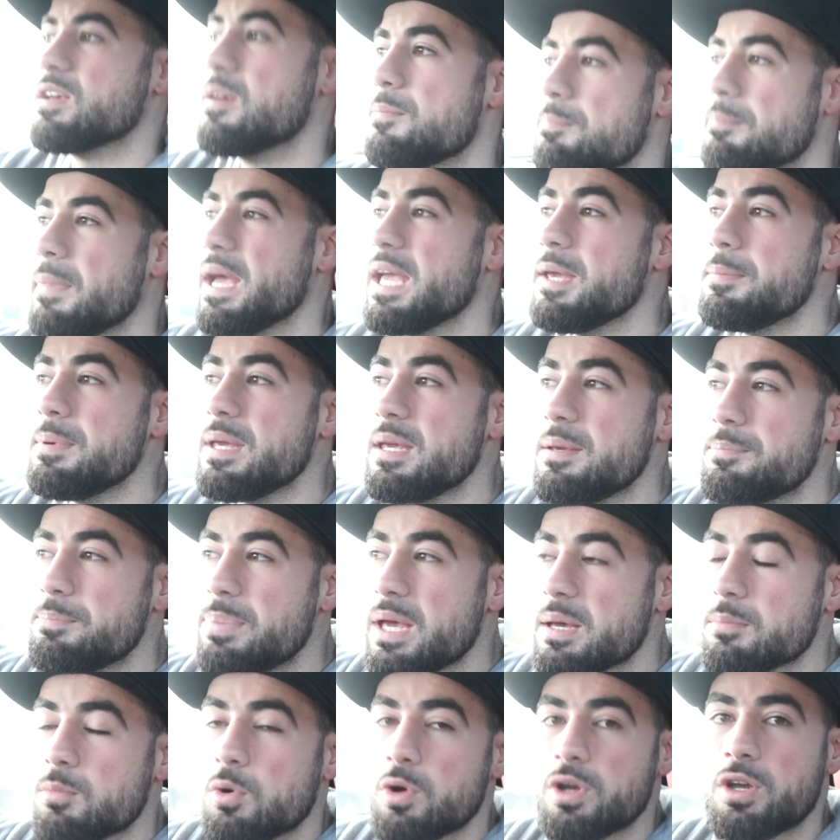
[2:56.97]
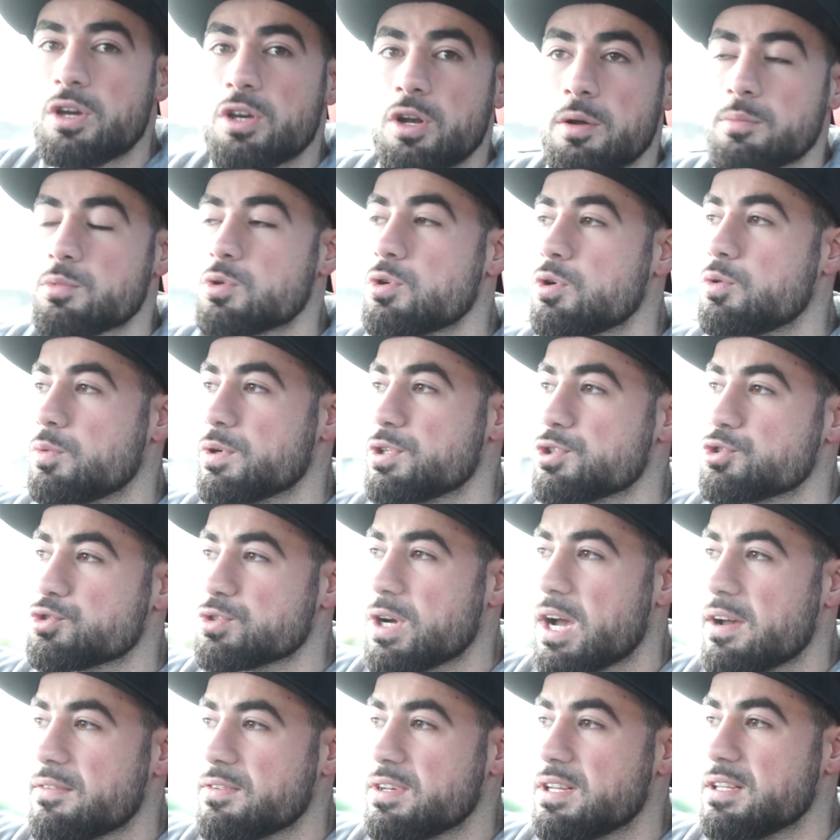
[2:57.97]
Maybe a bit more economical when you're
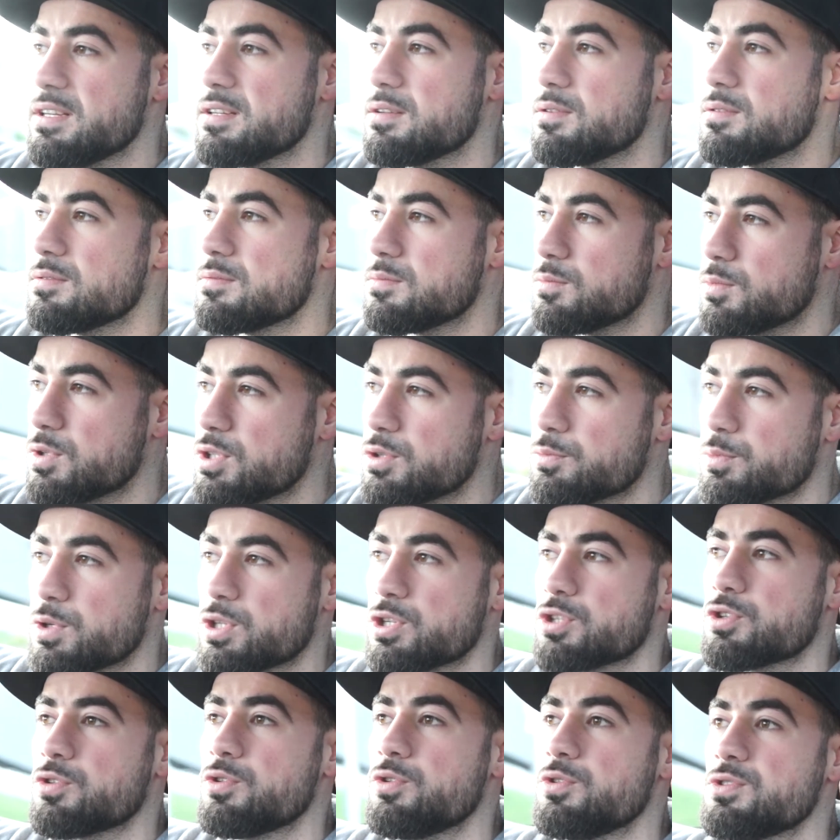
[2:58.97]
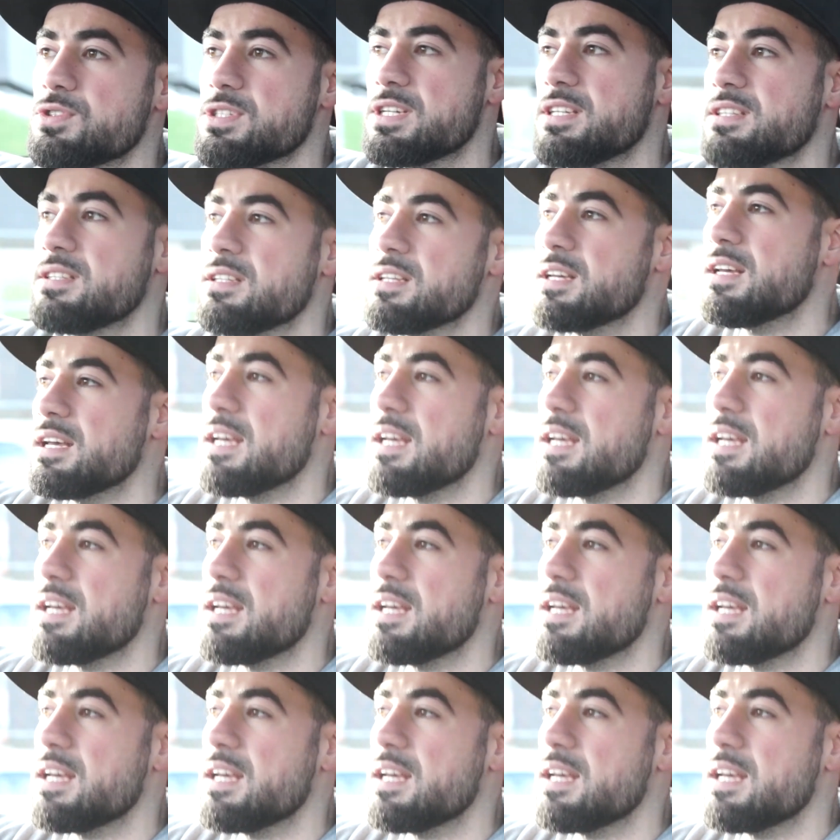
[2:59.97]
driving it, when you're cruising,